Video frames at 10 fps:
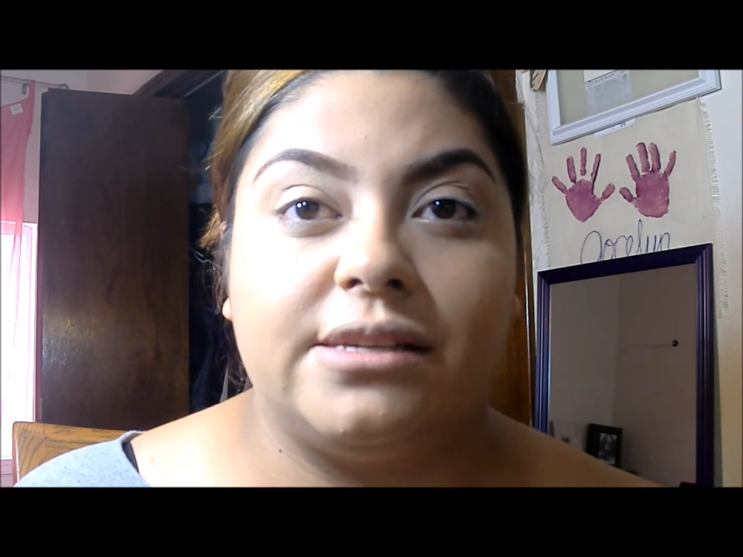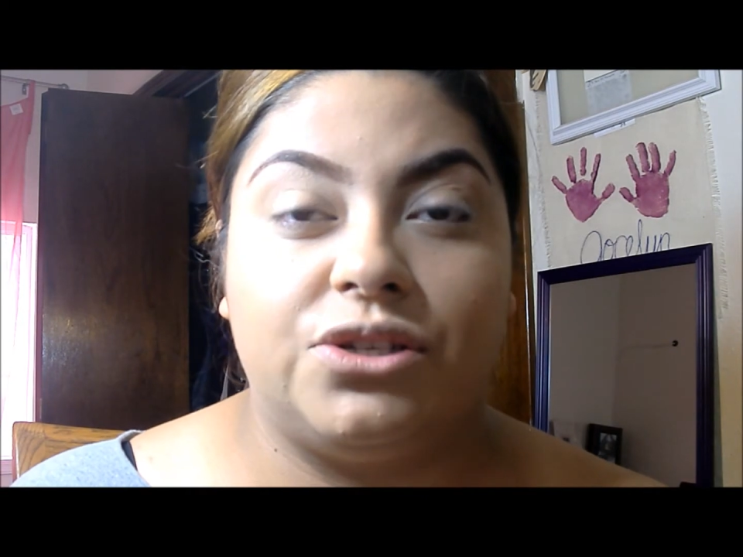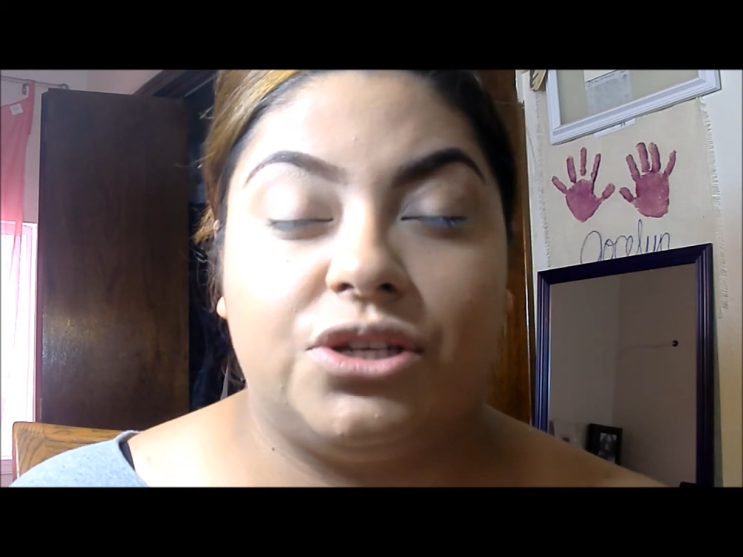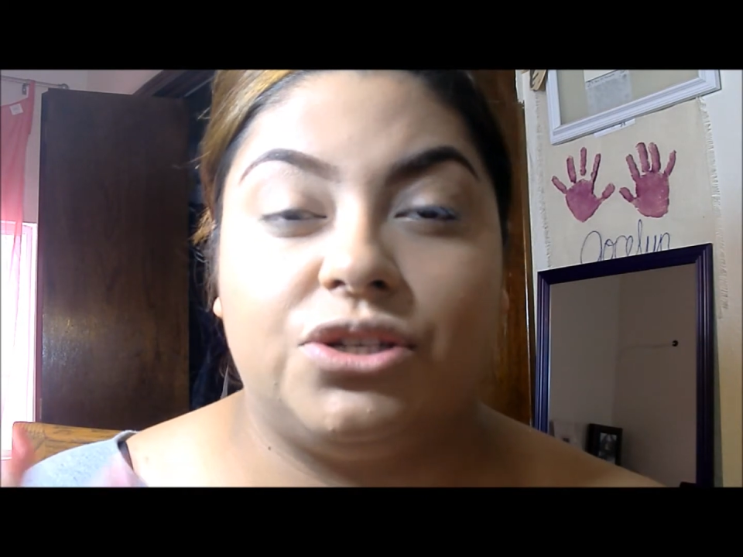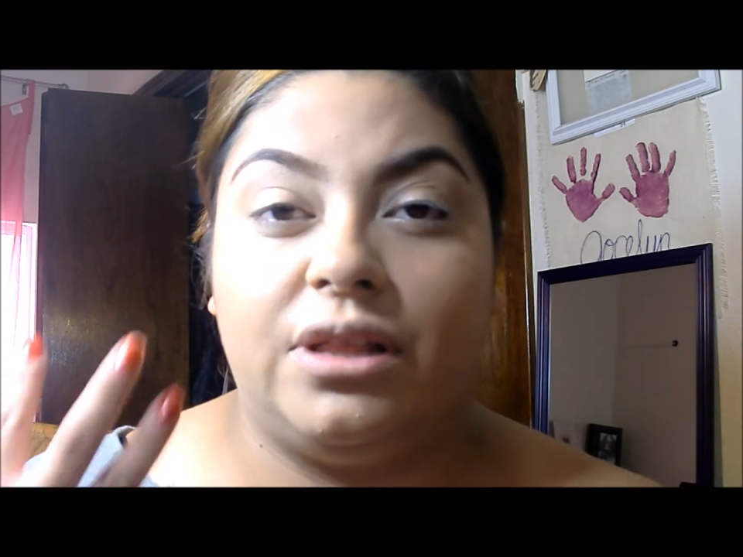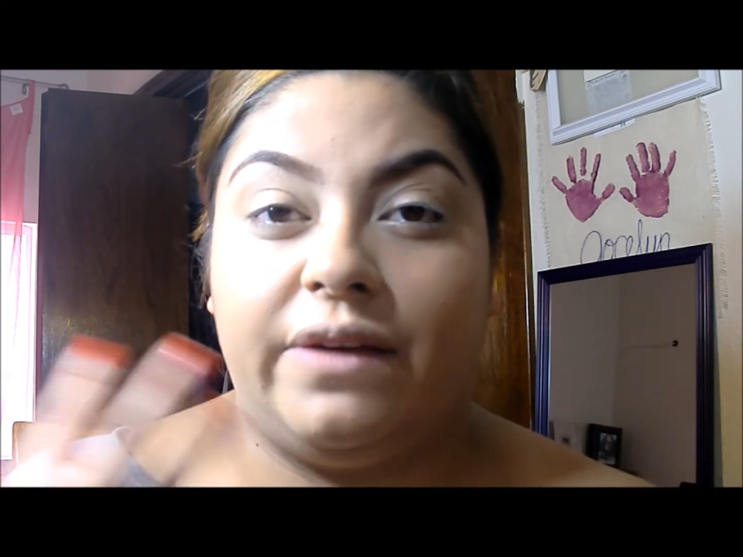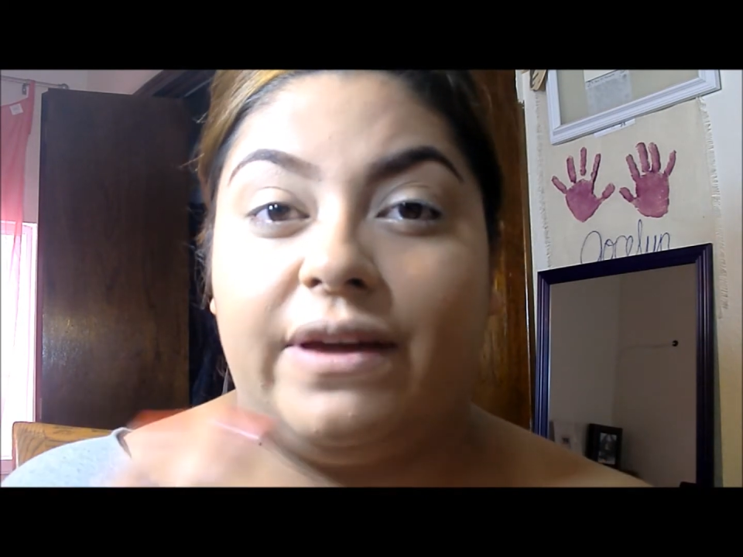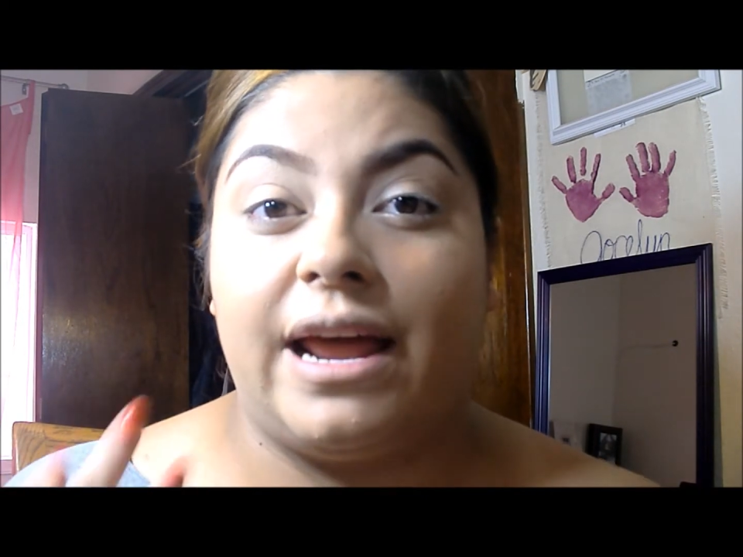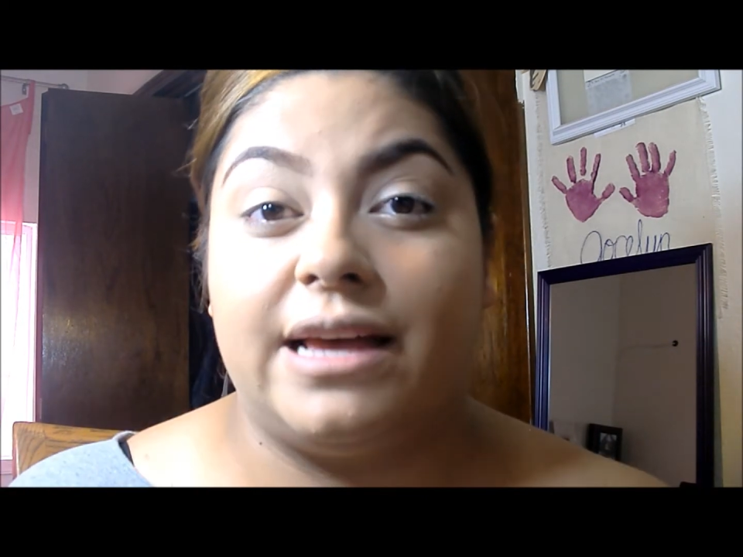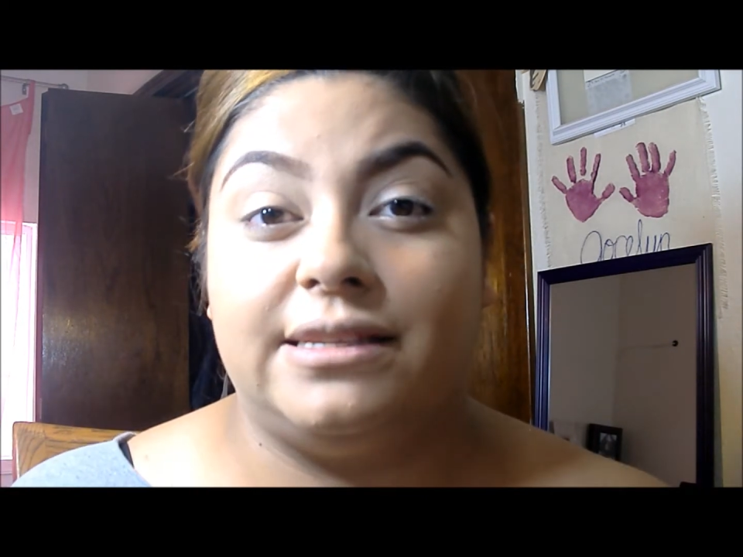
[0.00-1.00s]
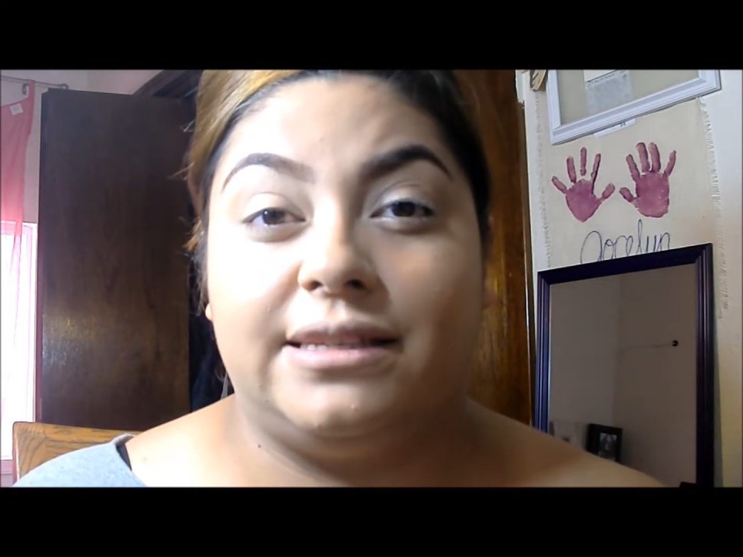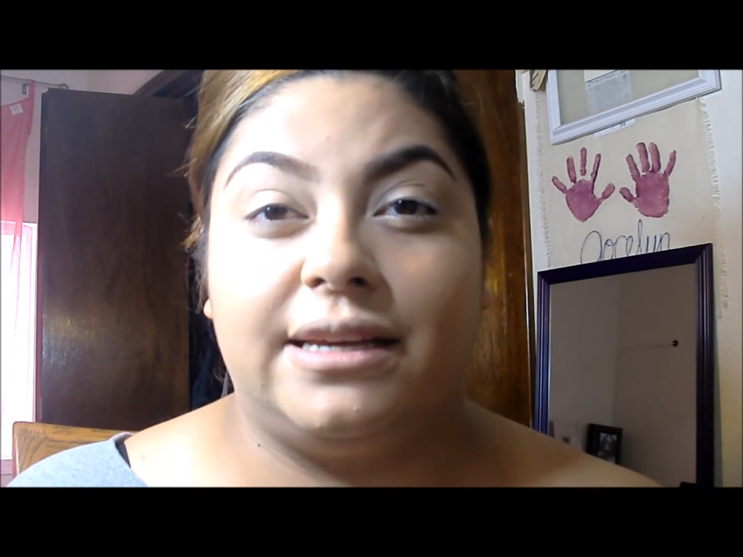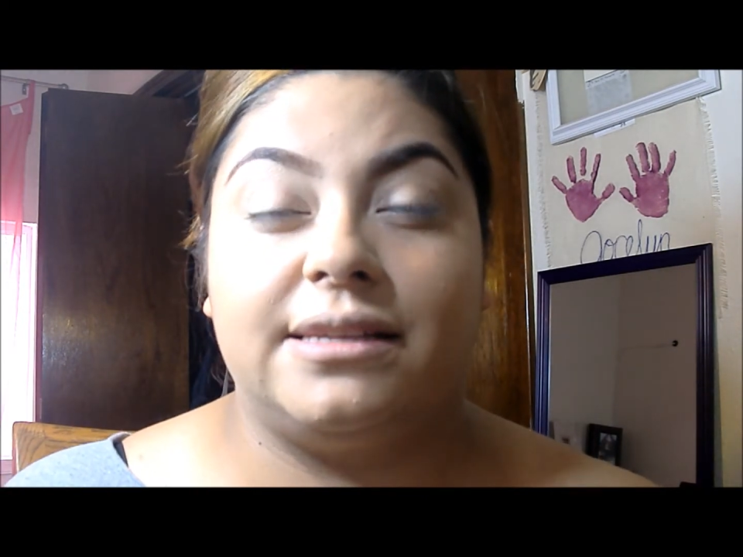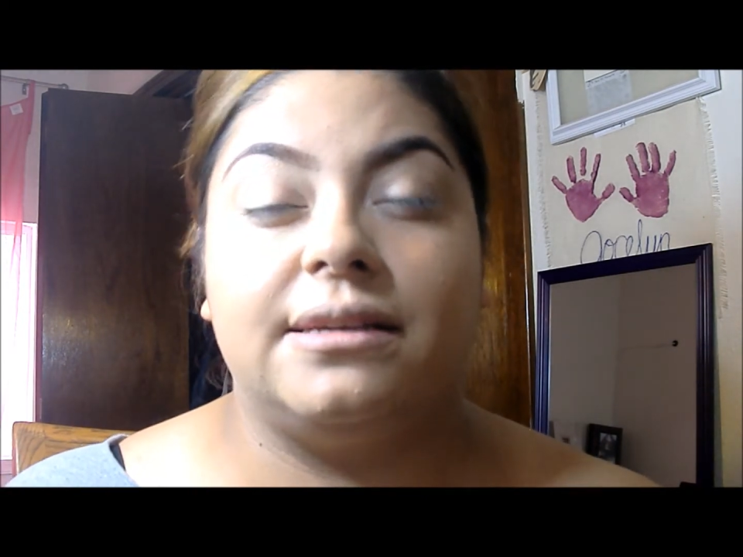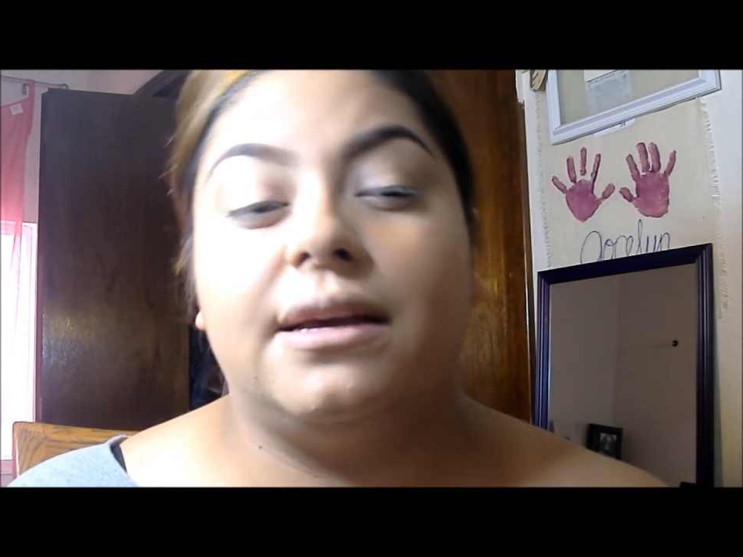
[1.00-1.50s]
I suggest you leave it as
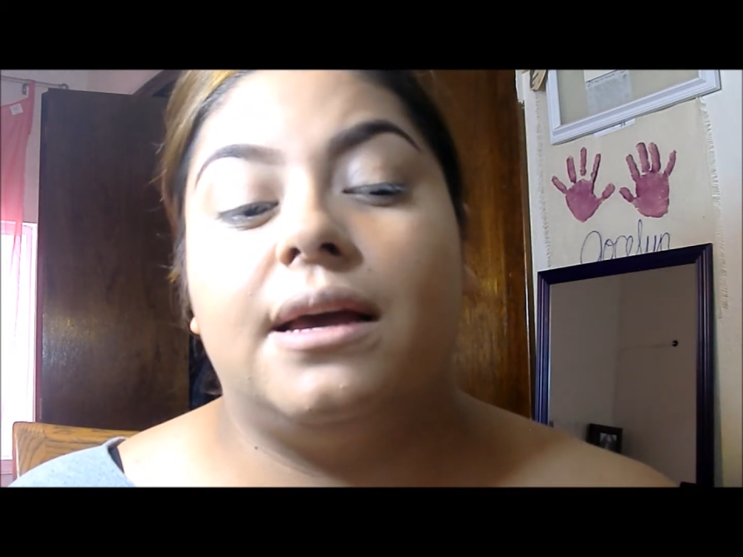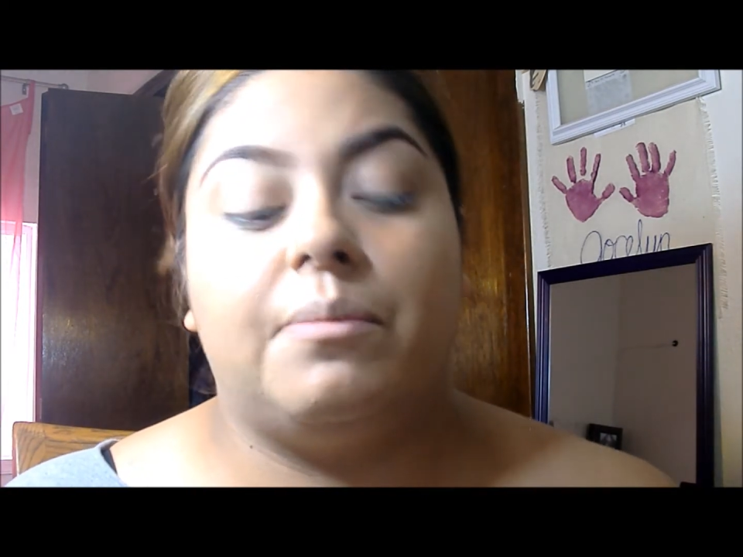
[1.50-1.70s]
is.